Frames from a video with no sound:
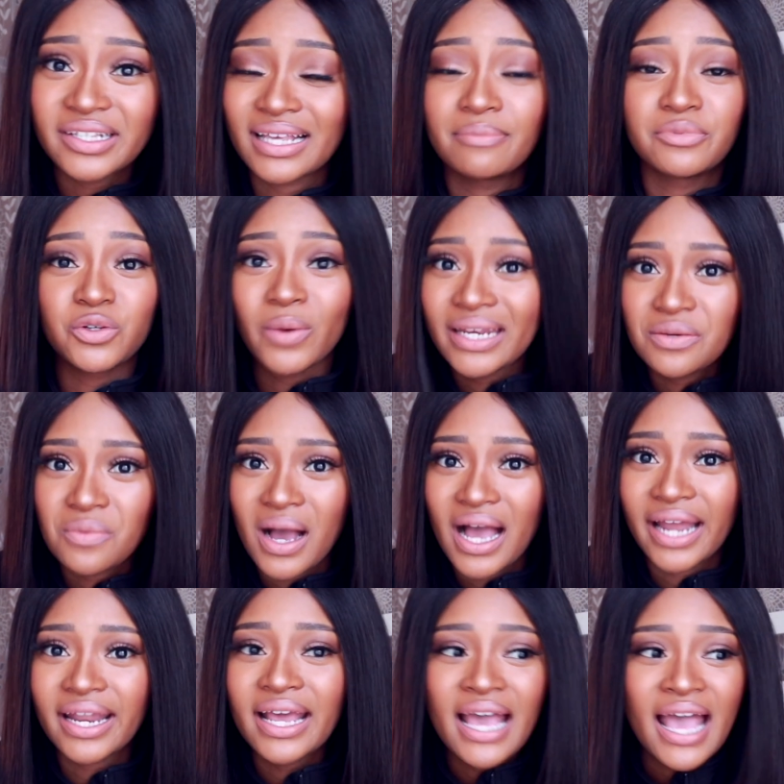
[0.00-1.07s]
I'm
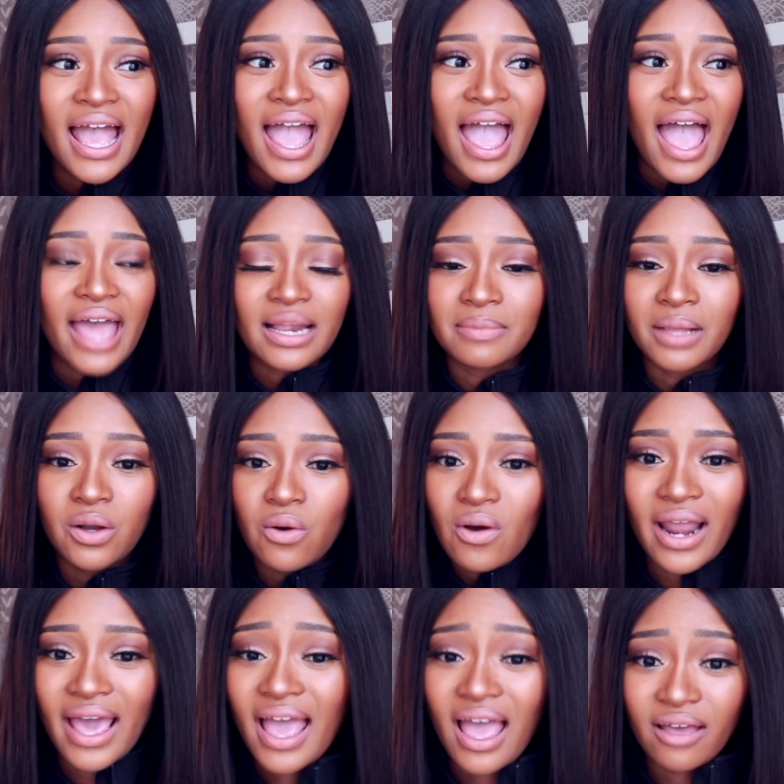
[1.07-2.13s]
21, and I'm like,
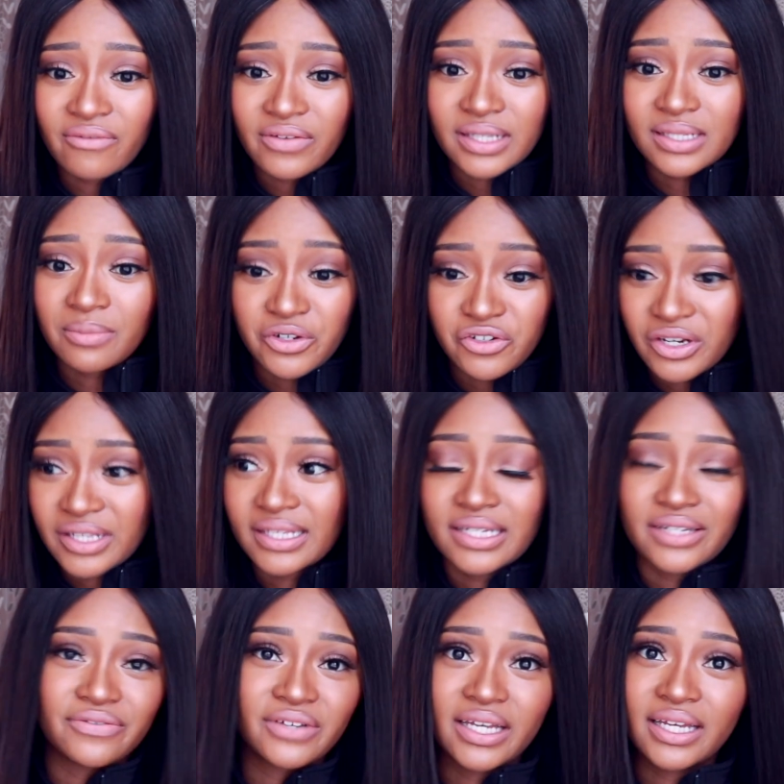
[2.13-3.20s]
all I have is a matric
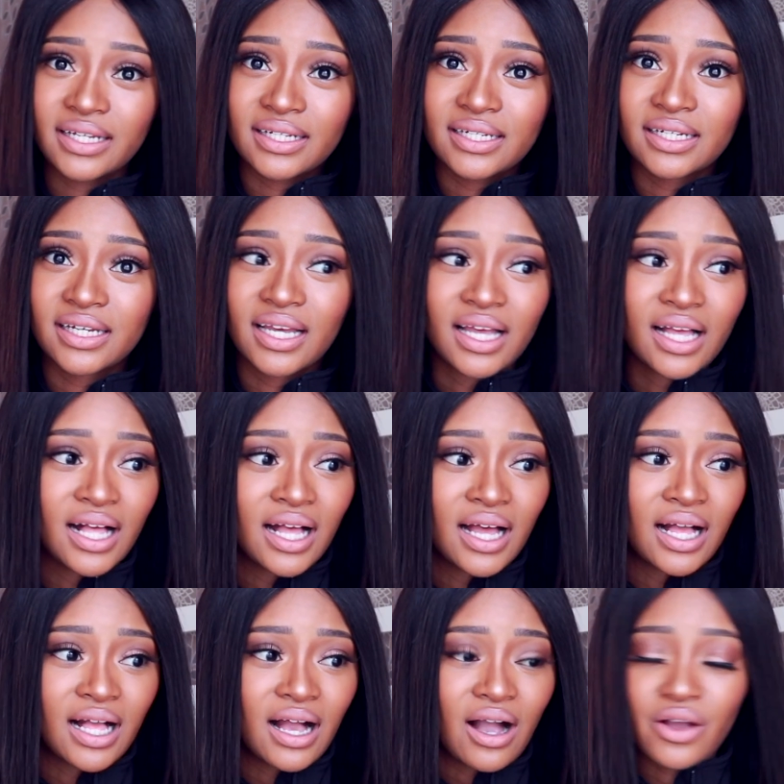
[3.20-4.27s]
certificate
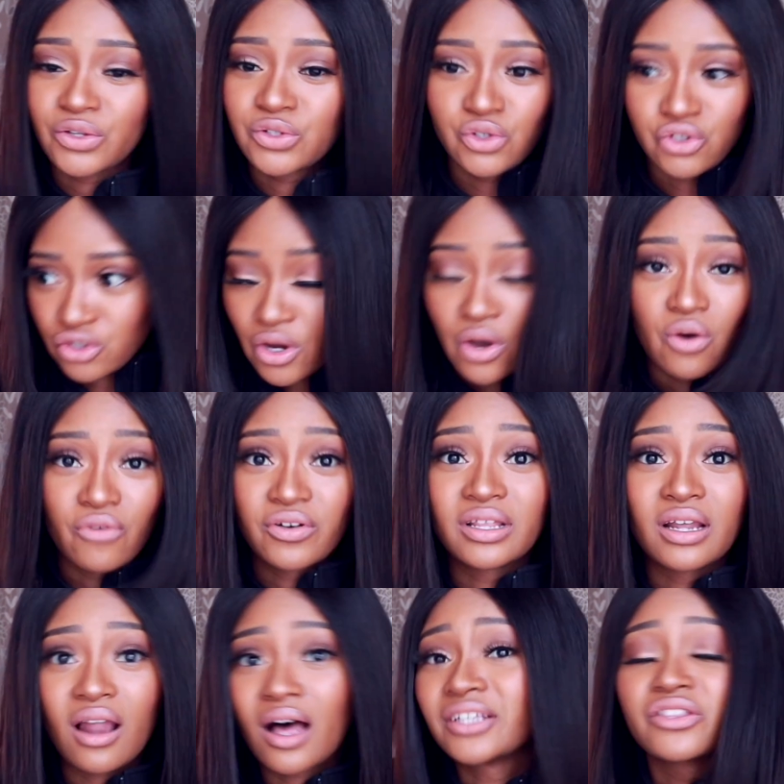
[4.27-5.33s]
to show for the
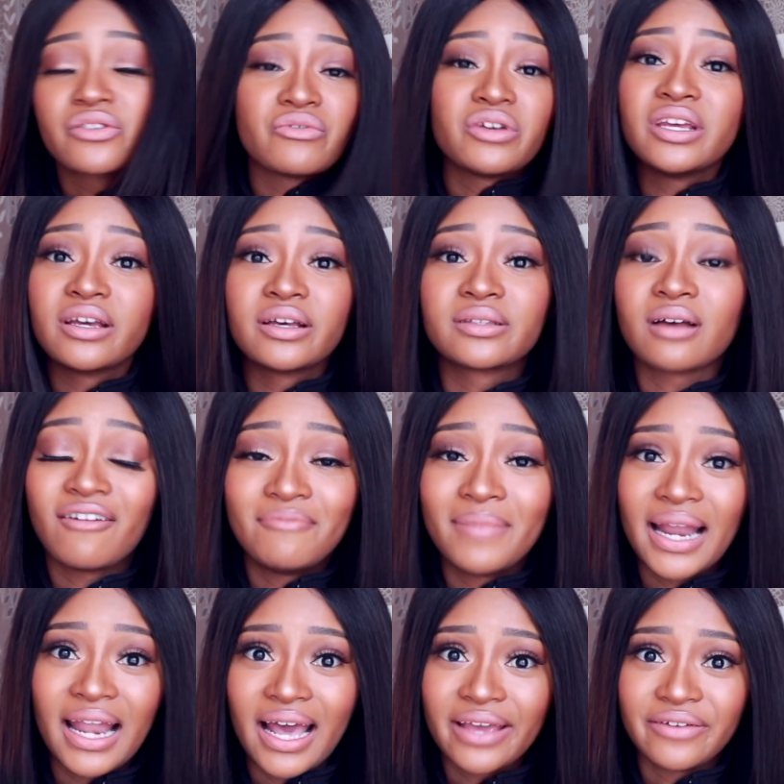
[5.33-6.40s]
last 3 years of my
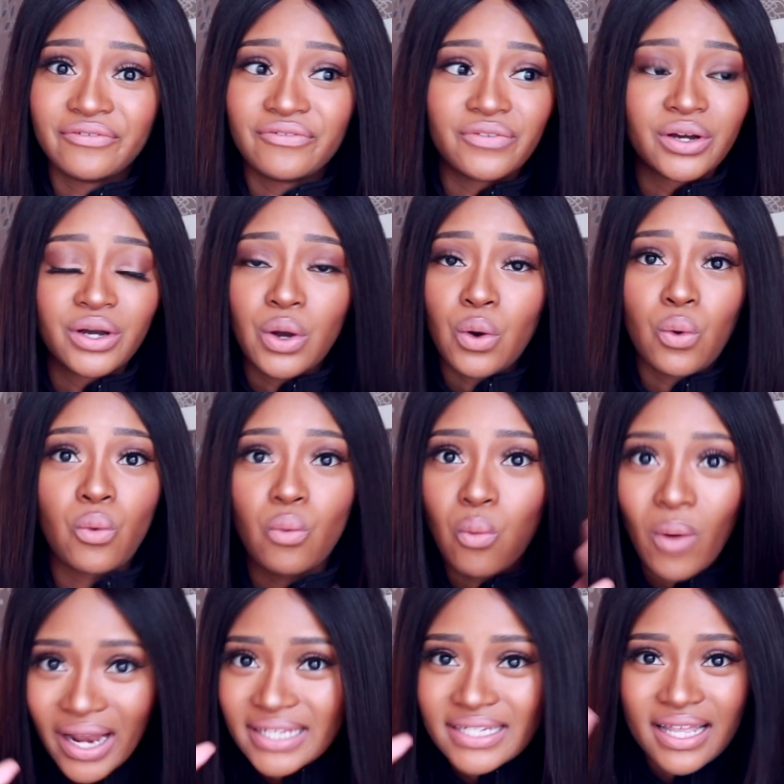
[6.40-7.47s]
life.
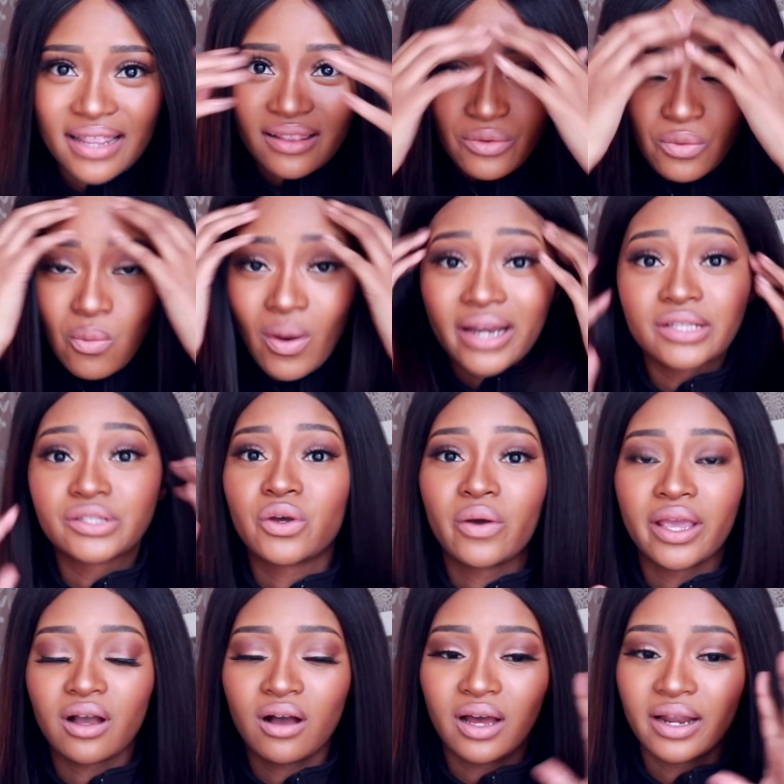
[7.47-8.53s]
What is
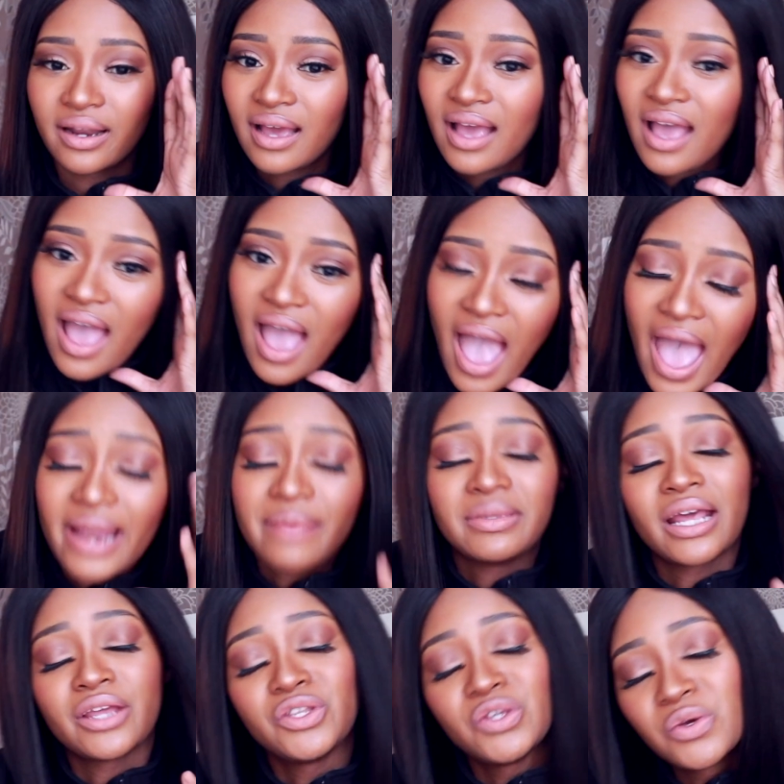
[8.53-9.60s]
going on? And
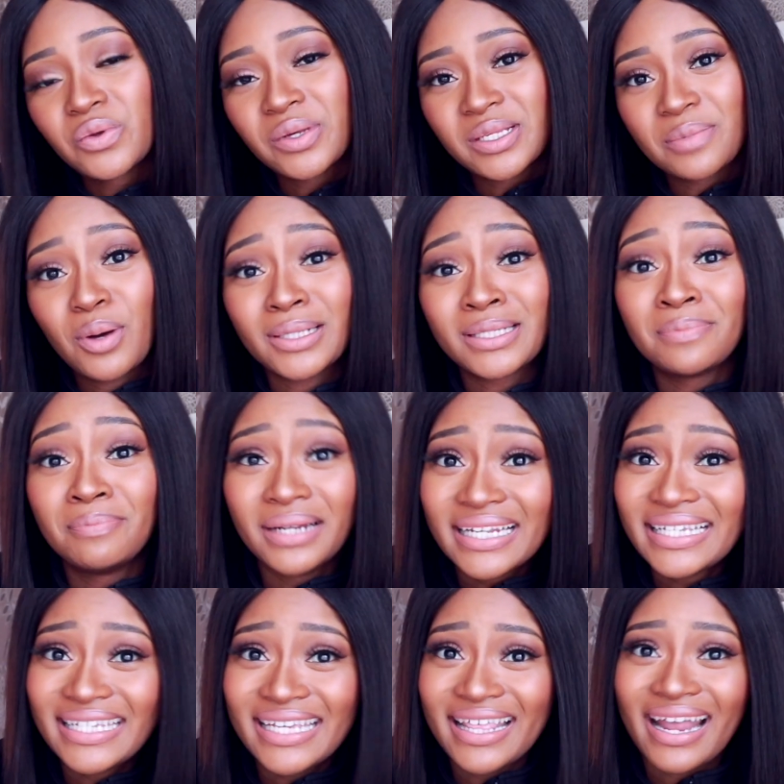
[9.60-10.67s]
I knew there was a
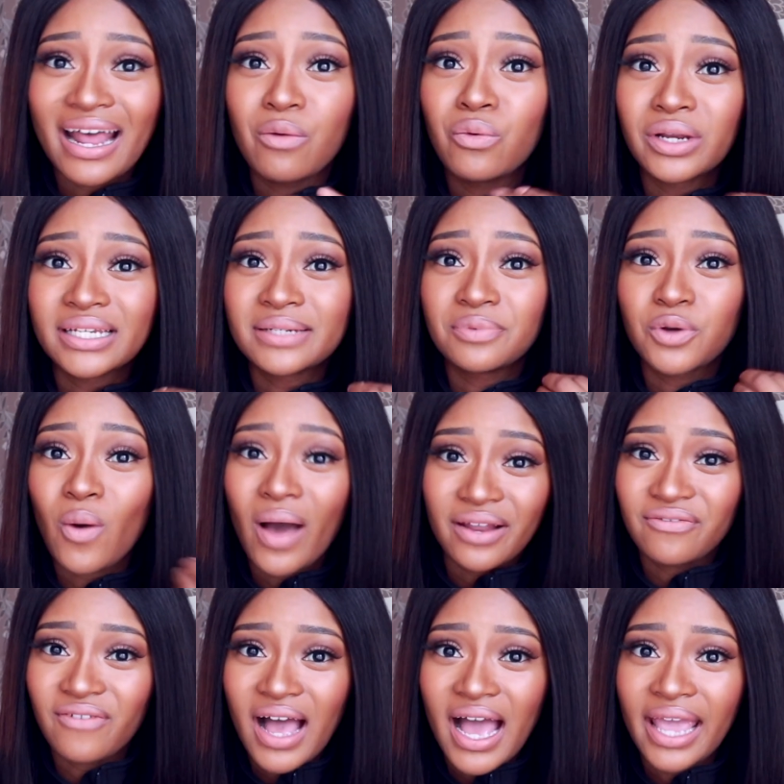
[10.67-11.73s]
possibility that I wouldn't
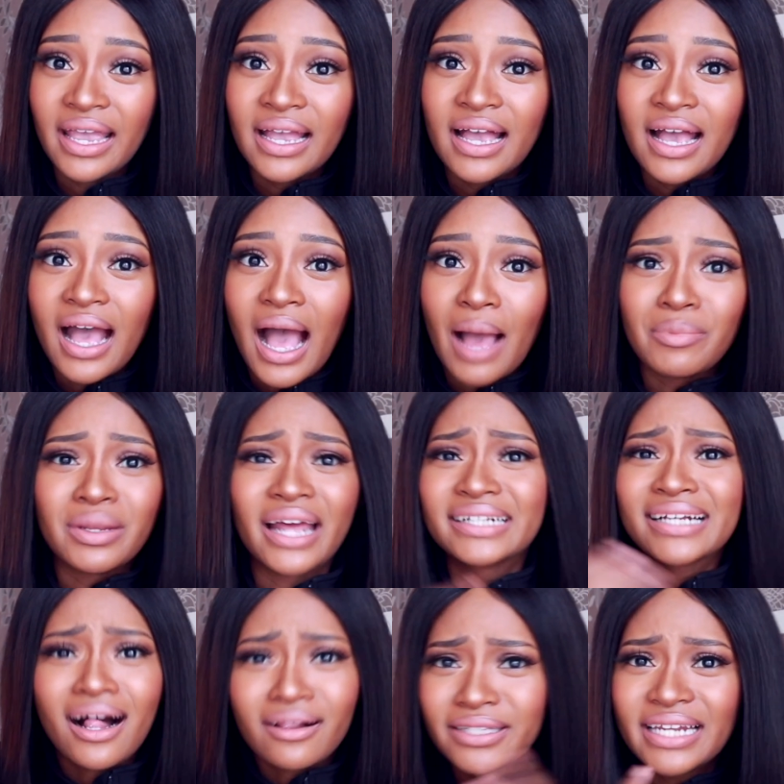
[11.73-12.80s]
qualify. I'd
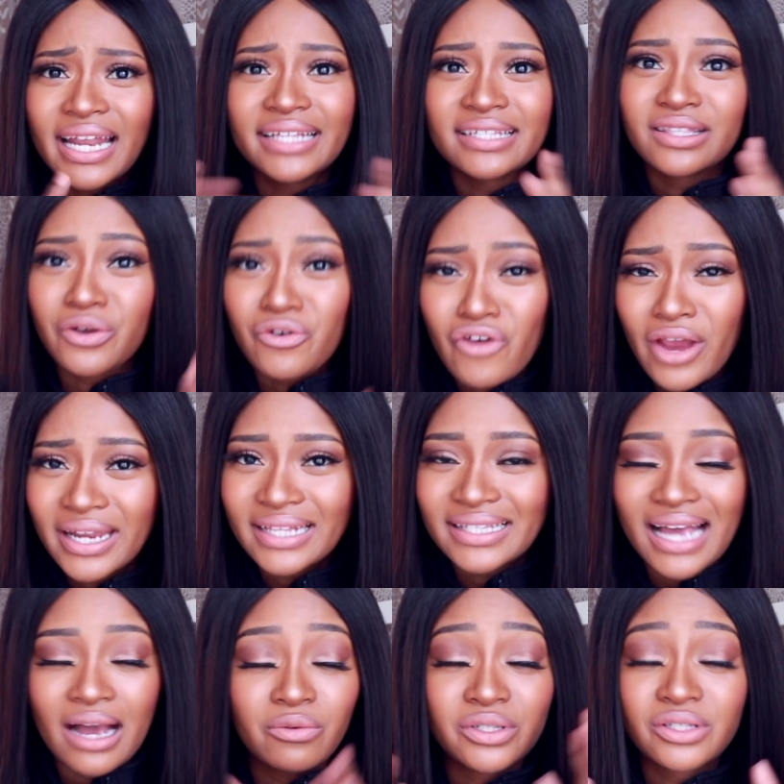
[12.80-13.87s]
calculated the credits.
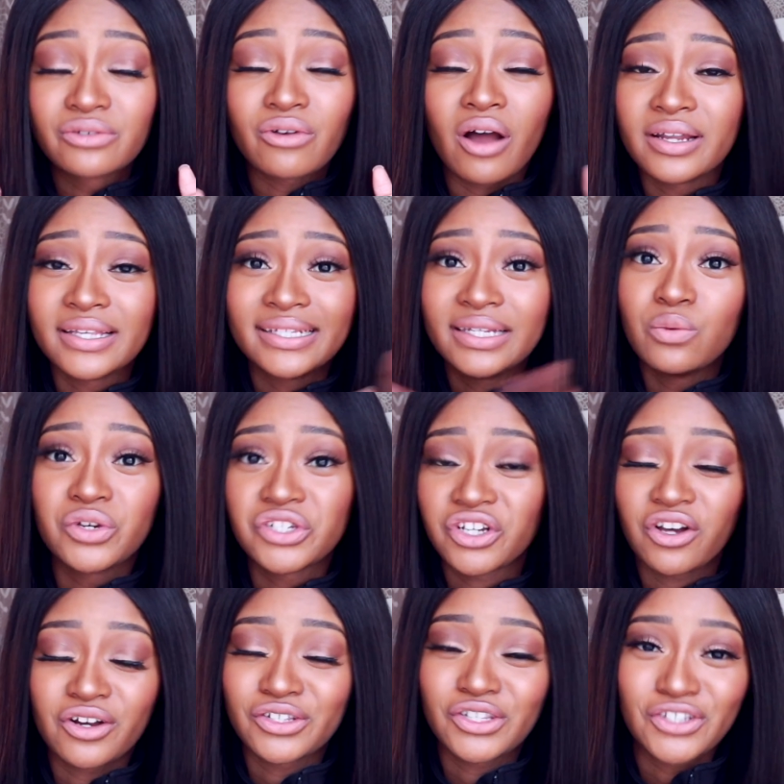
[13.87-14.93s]
I was honestly wishing
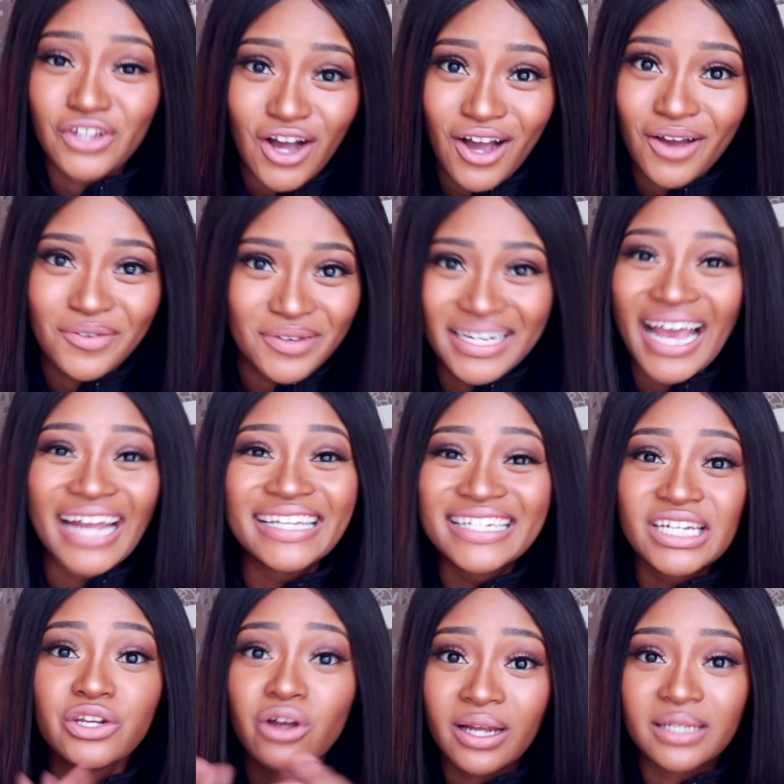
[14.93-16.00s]
on a star. Really, I
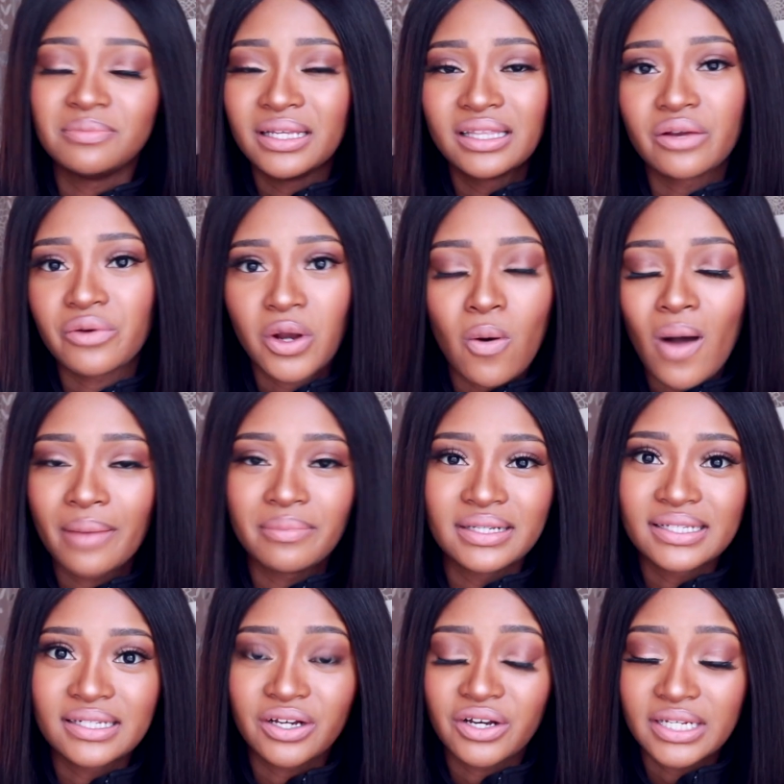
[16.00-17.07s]
did not meet the requirements
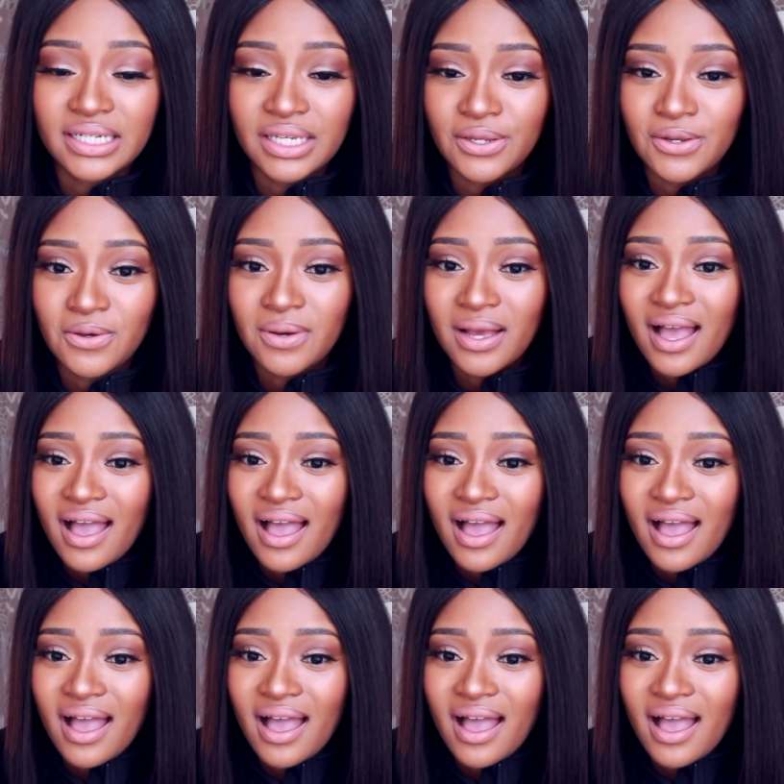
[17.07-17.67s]
to continue.